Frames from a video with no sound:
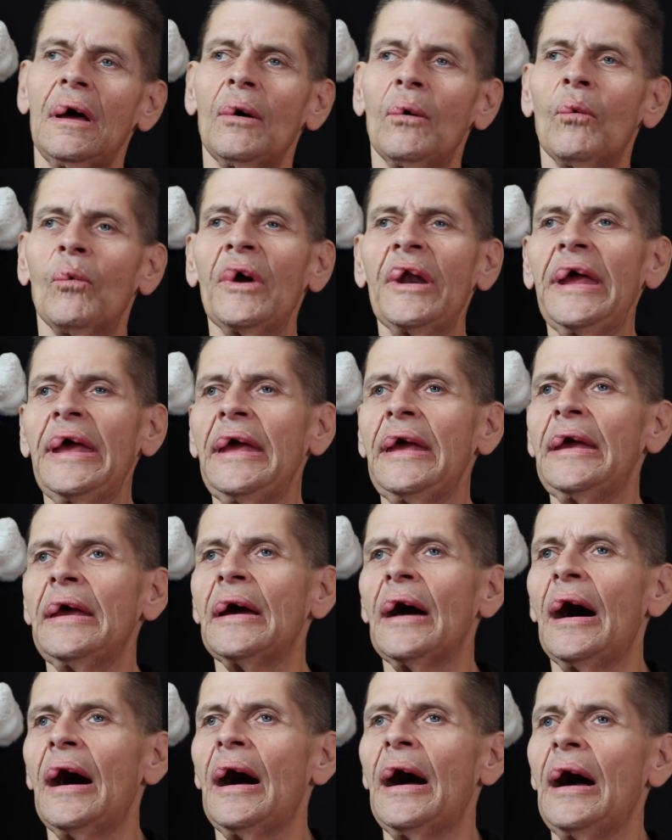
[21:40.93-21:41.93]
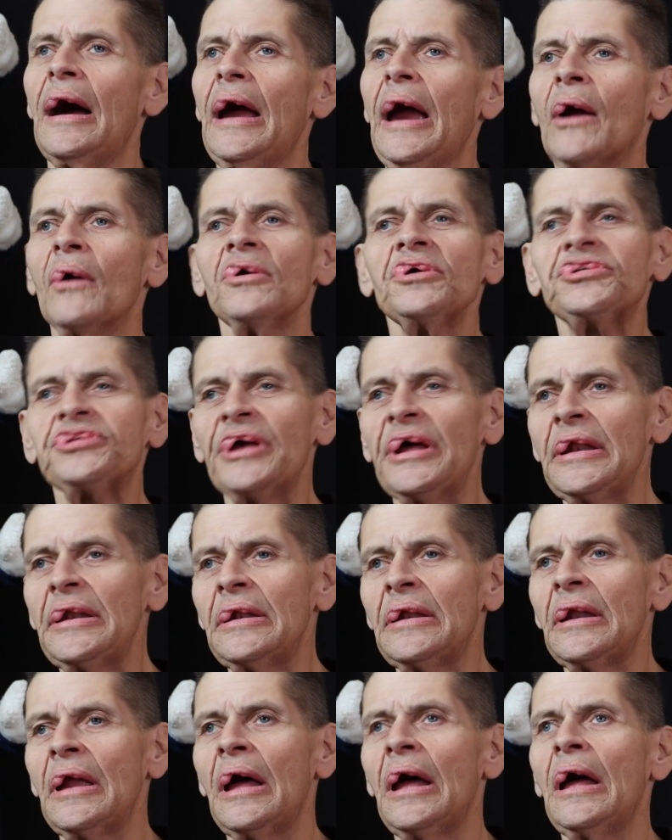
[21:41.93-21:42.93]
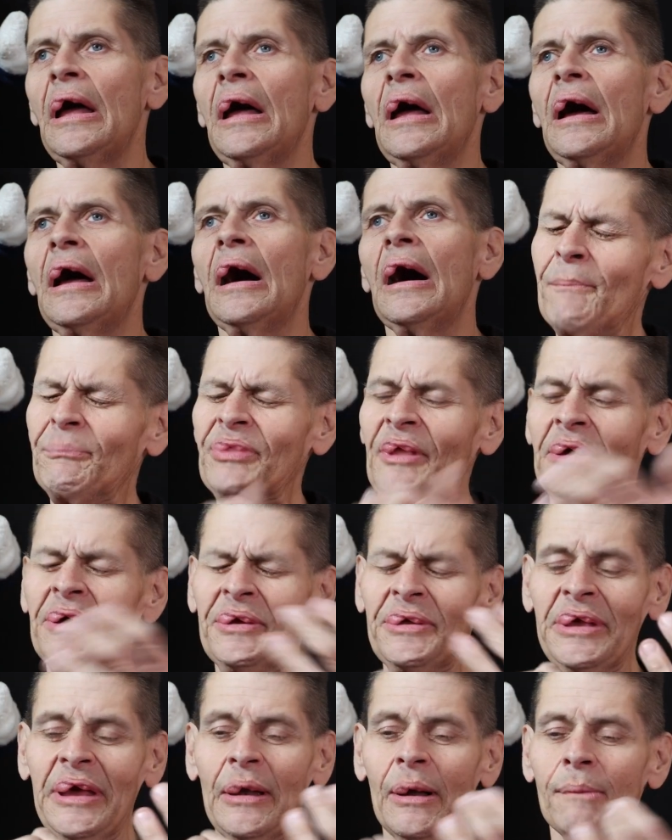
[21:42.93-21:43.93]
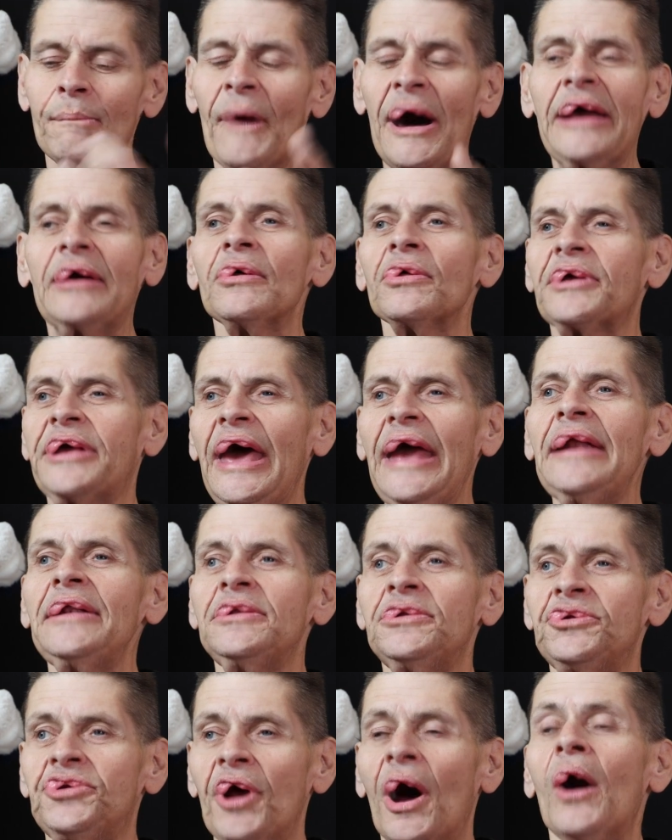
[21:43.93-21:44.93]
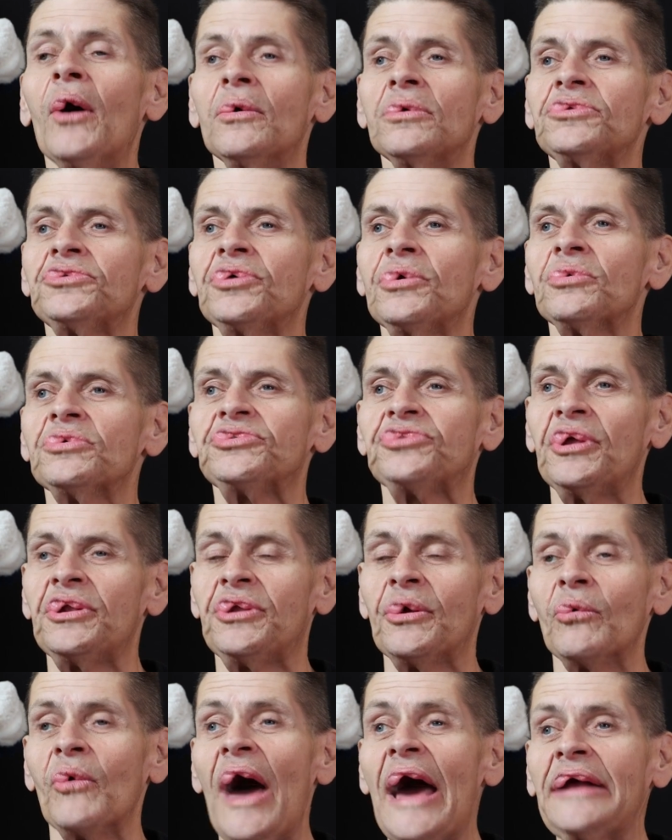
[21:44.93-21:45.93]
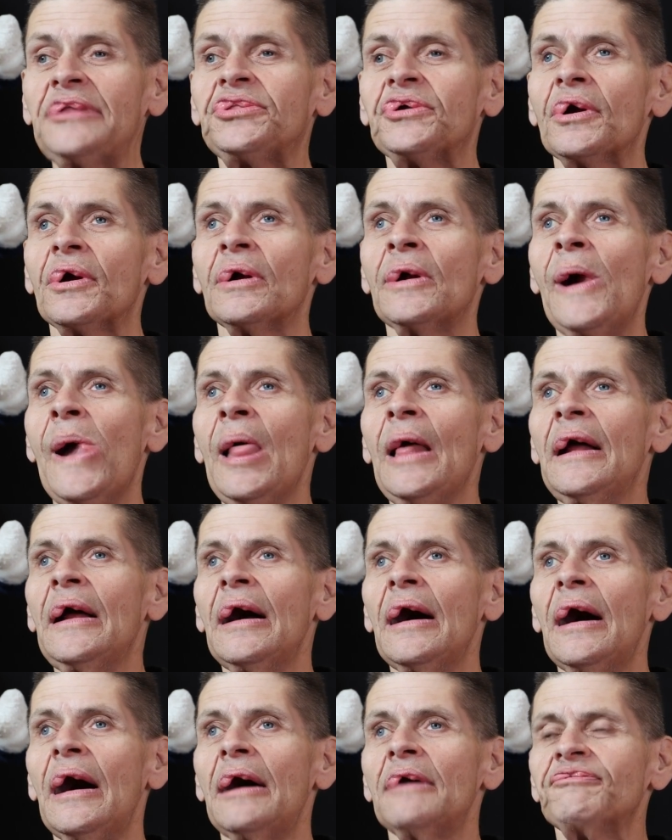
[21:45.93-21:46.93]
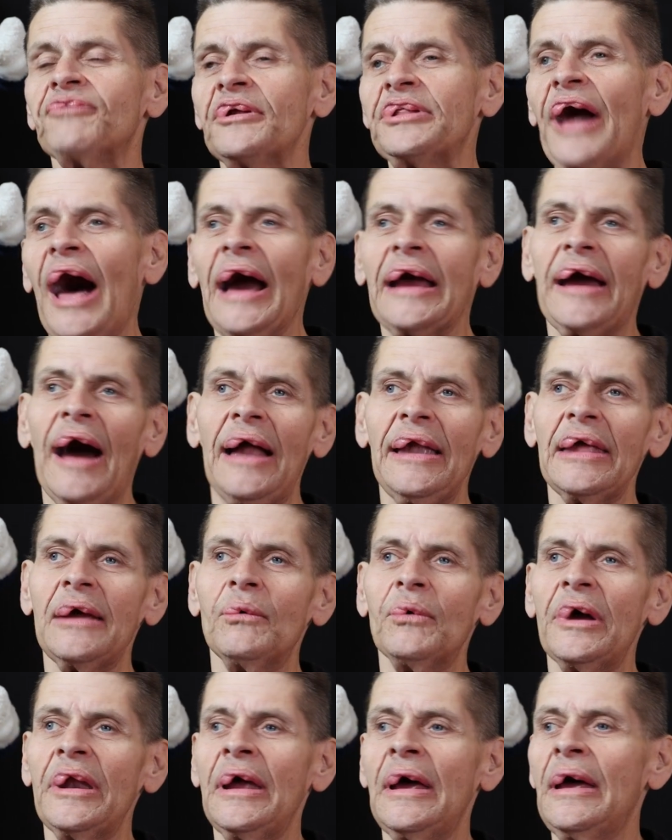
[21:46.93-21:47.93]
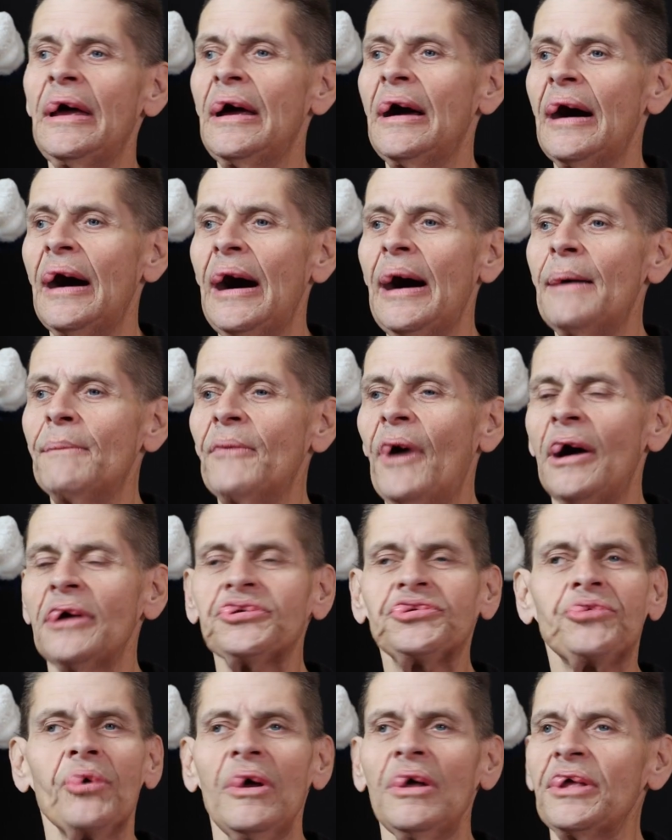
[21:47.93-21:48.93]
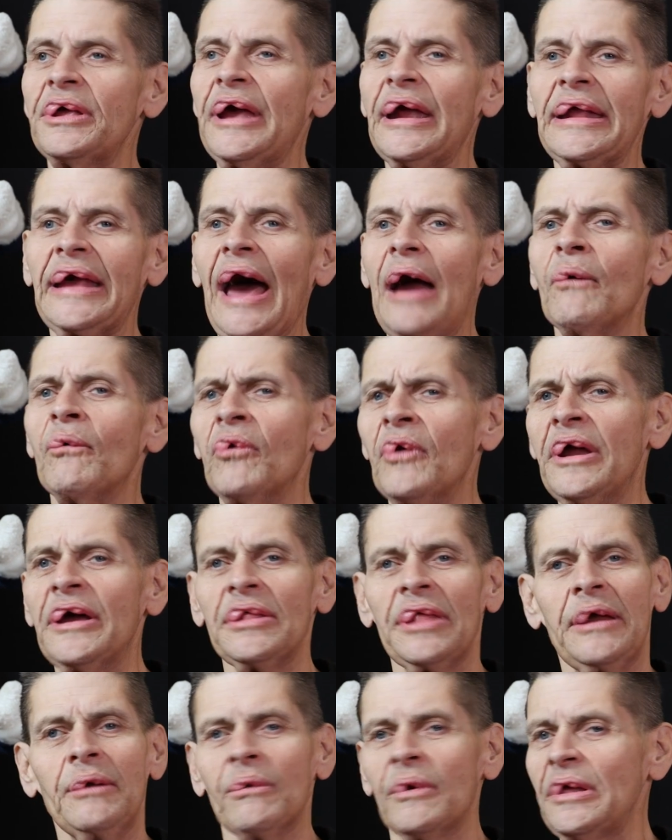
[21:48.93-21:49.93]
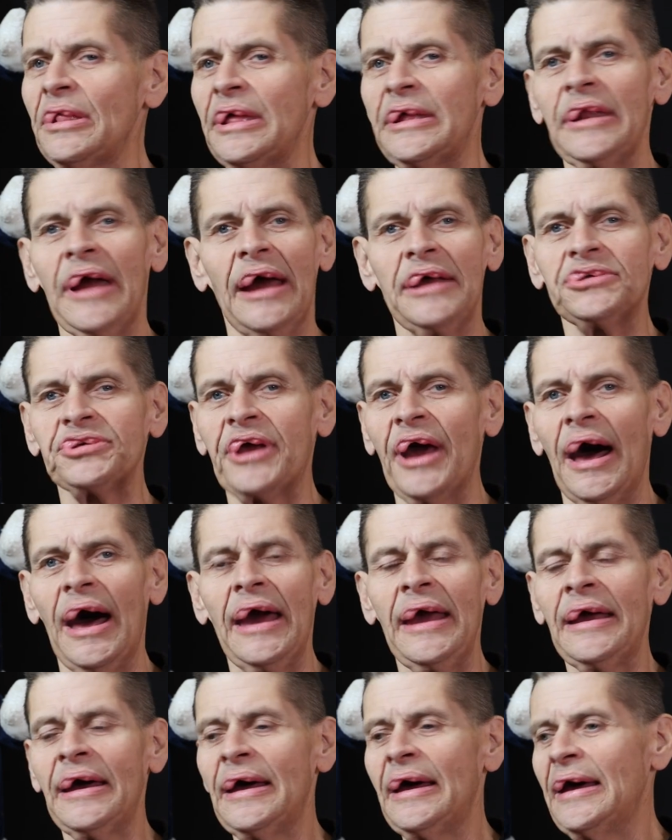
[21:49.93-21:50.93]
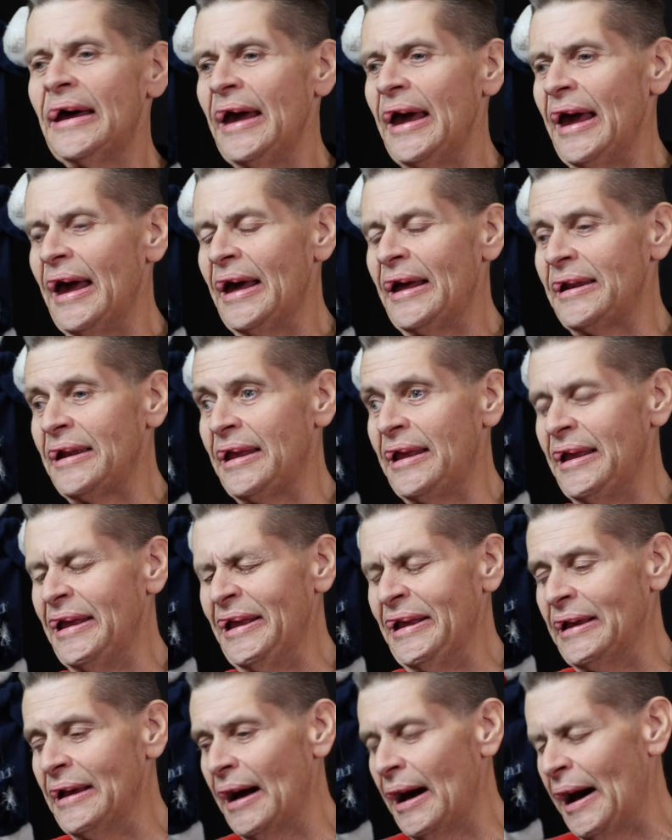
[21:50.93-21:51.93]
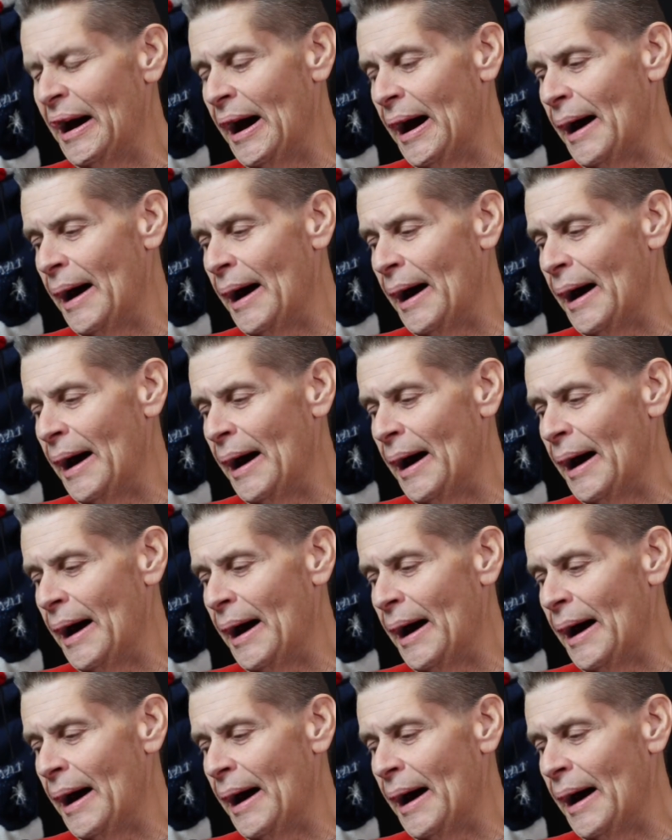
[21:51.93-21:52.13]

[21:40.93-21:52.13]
Woody Harrelson, Michael Caton Jones, who was the director for Doc Hollywood, Australian guy, really, really nice guy. And he